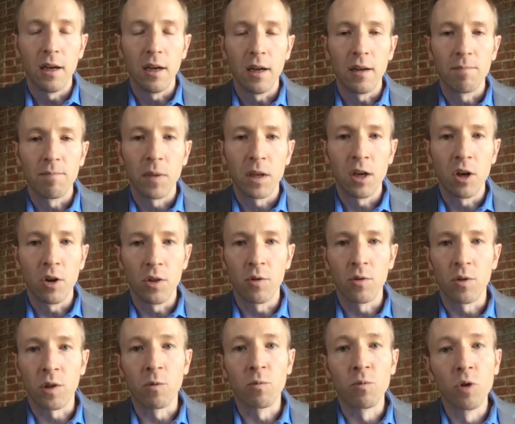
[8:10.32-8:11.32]

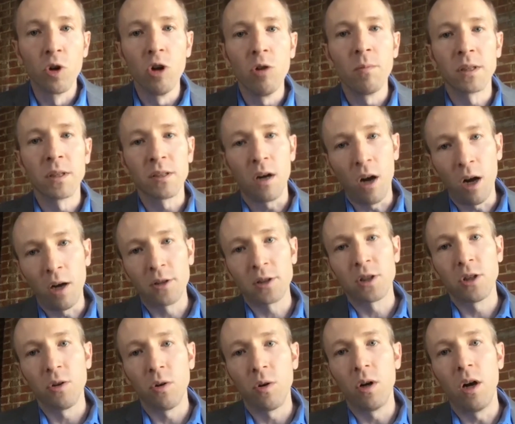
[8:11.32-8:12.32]
The room is
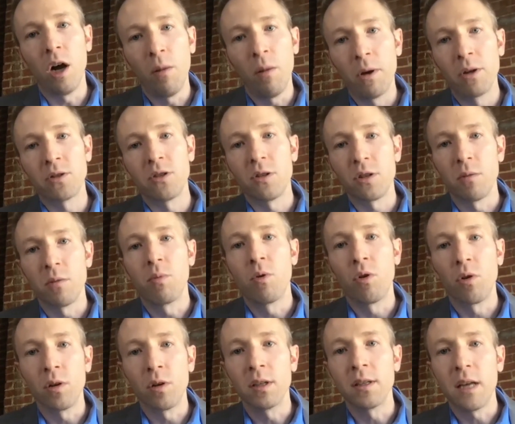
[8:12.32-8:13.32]
also almost as
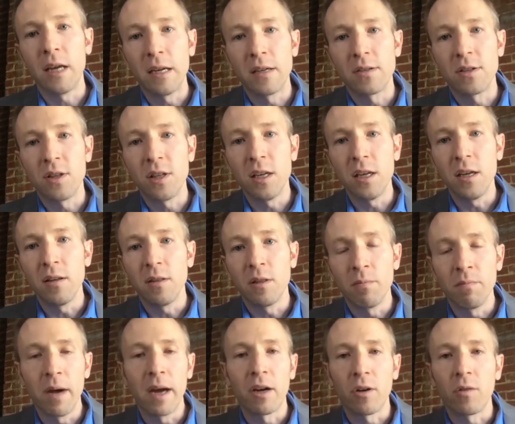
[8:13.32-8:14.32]
important as the
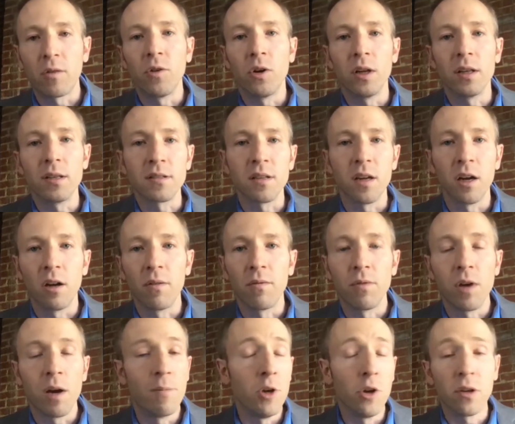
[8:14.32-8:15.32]
microphone itself. I
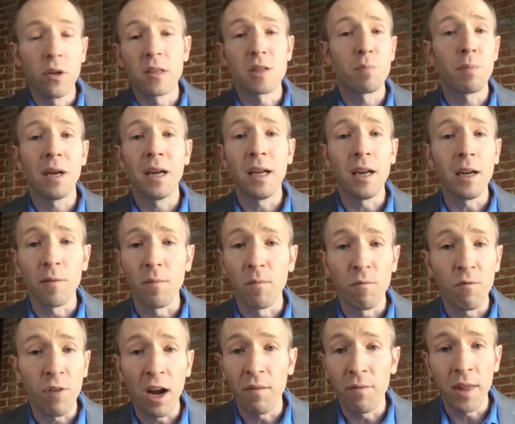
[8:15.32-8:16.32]
mean, you could spend
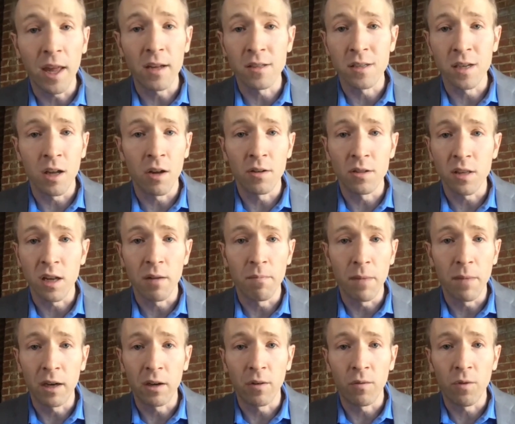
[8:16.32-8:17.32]
$5,000 on a
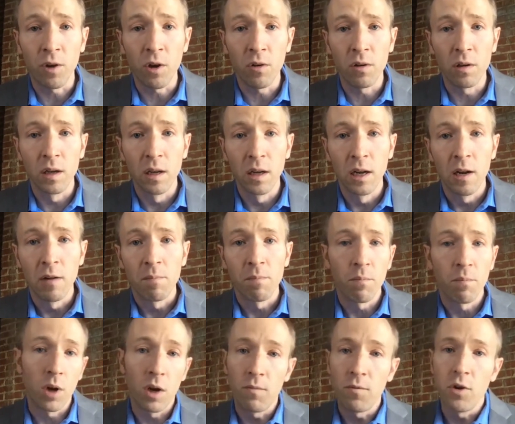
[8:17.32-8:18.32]
microphone,
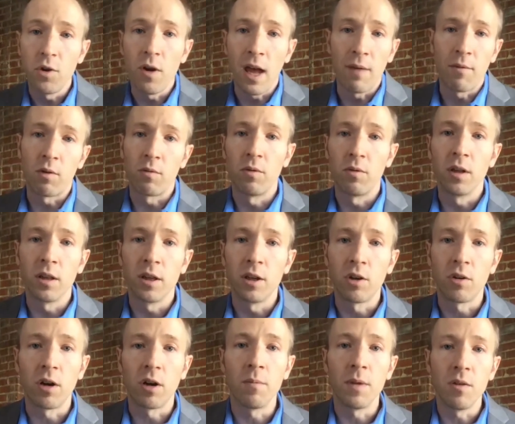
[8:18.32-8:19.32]
but if you have a really
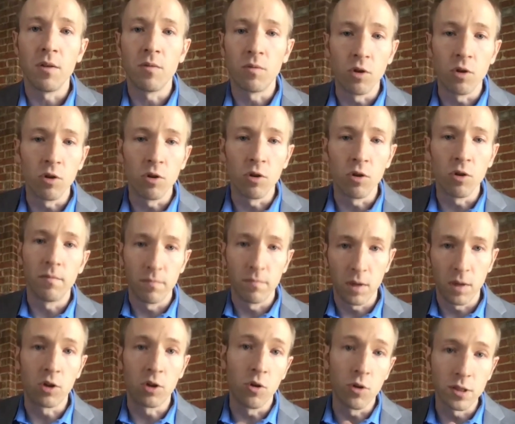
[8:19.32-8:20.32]
crummy room
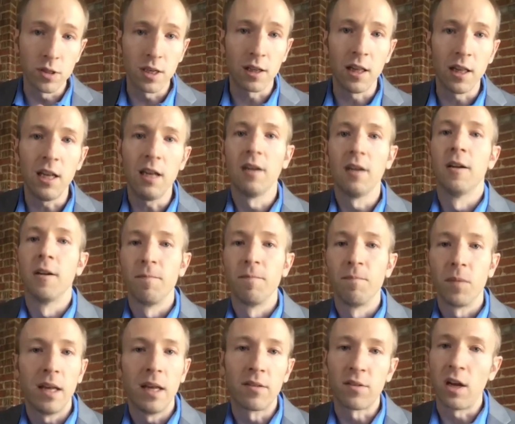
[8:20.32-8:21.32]
acoustically,
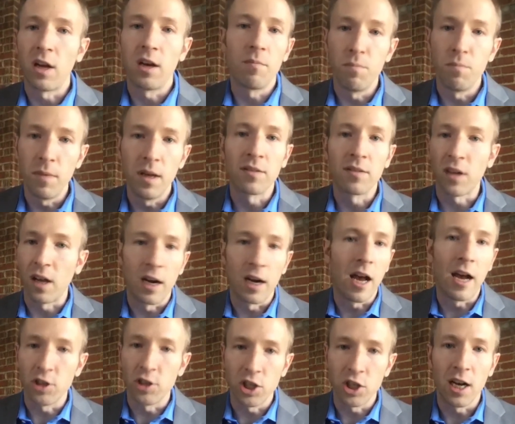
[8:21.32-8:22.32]
it's gonna
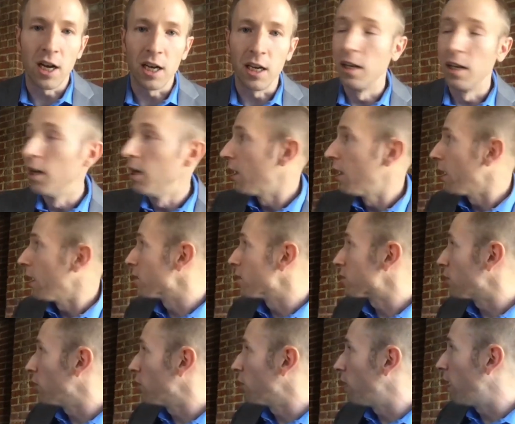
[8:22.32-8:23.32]
not shine. And
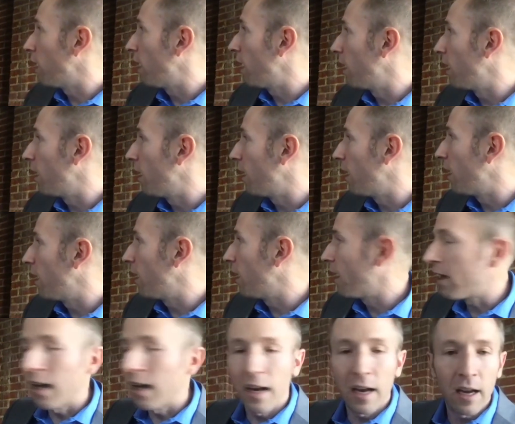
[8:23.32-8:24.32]
so
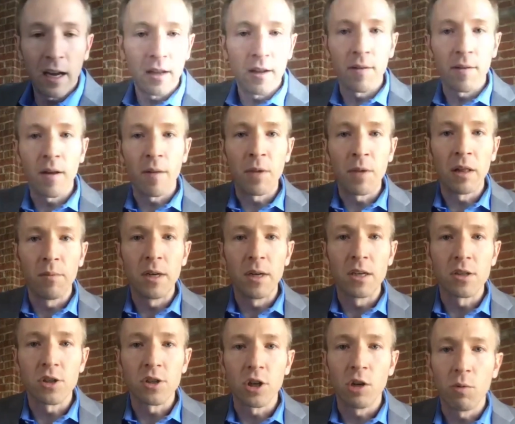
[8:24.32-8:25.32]
I mean, let me
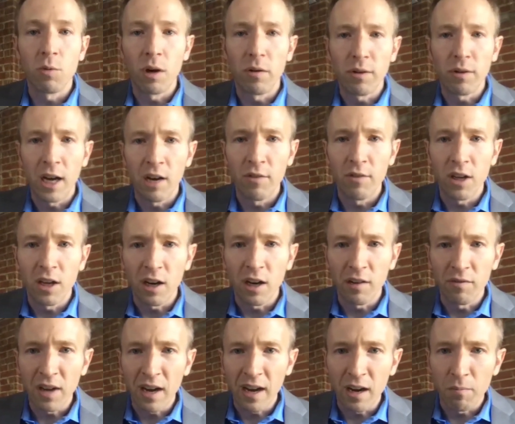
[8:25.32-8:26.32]
just show you what I've got over here. I've
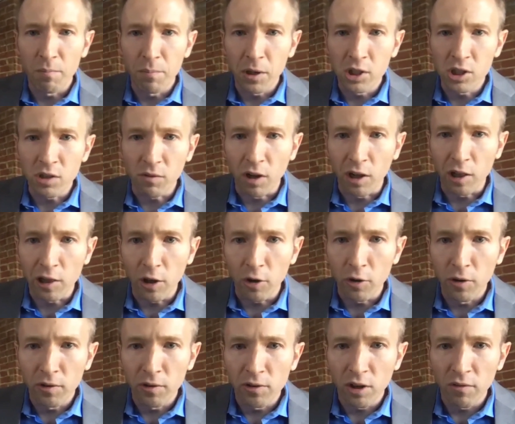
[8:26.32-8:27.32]
got a bunch of
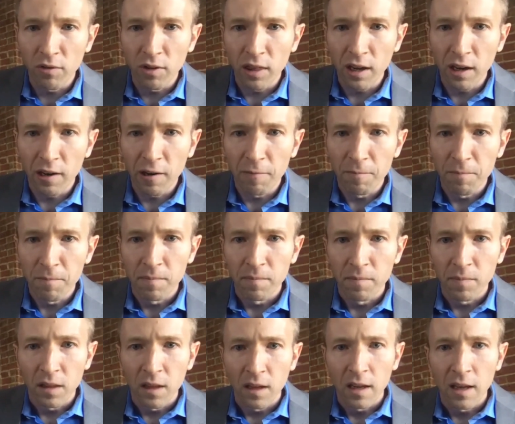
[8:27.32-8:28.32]
clothes over there,
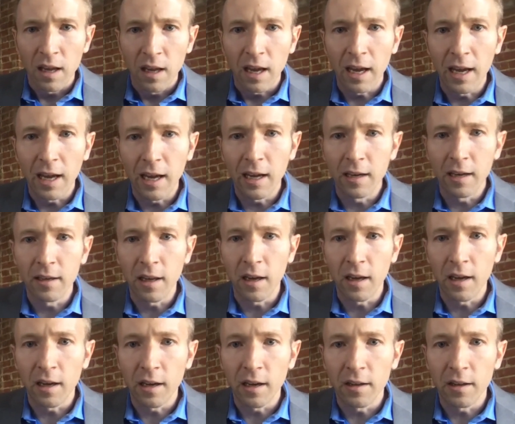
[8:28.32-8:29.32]
and
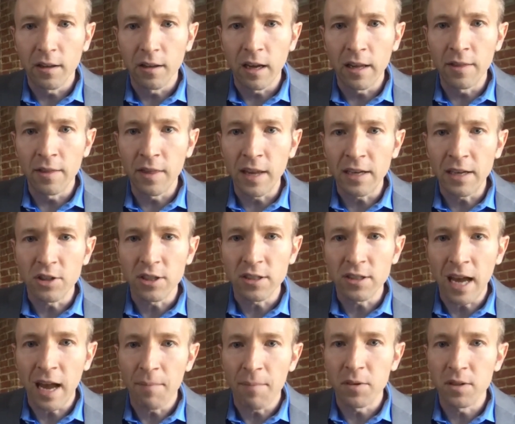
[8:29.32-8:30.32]
that just
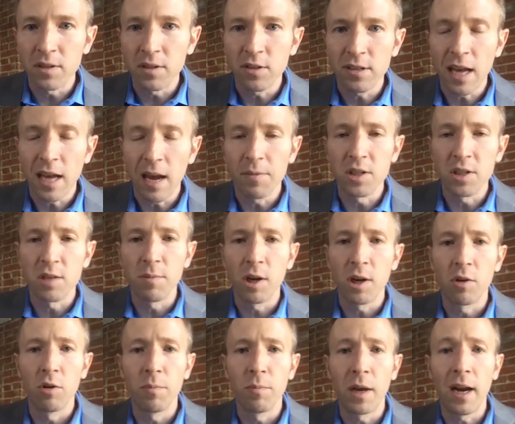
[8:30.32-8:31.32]
happens to be a
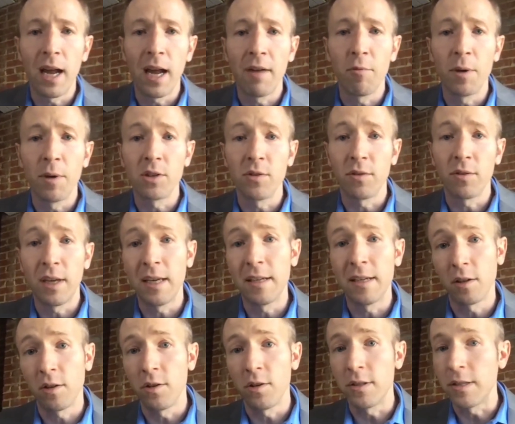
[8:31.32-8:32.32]
room that I have a bunch of kids'
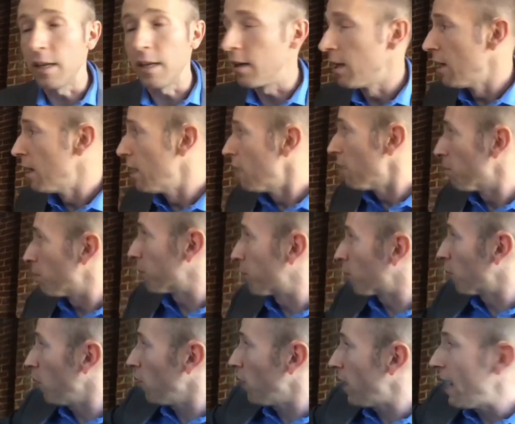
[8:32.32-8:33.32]
clothes in. But they're
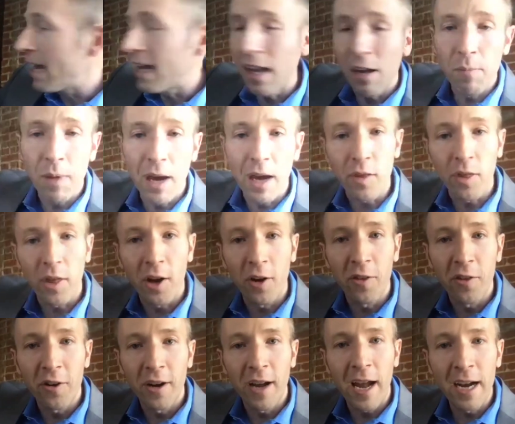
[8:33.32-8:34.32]
all hanging back there, and
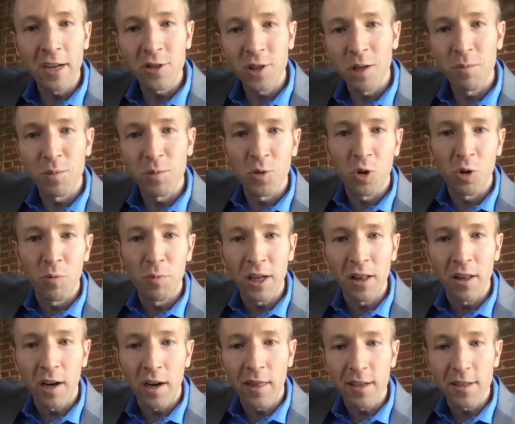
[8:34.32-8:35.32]
they're actually absorbing a
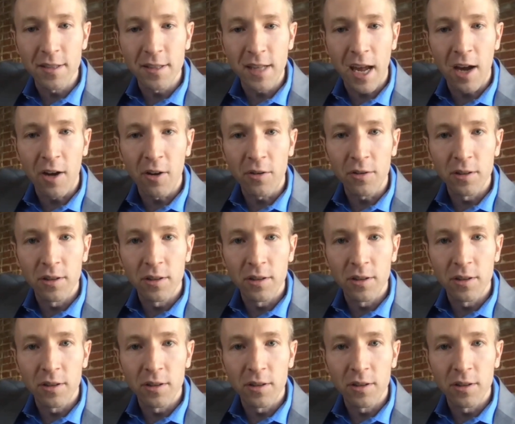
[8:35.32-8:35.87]
lot of the sound.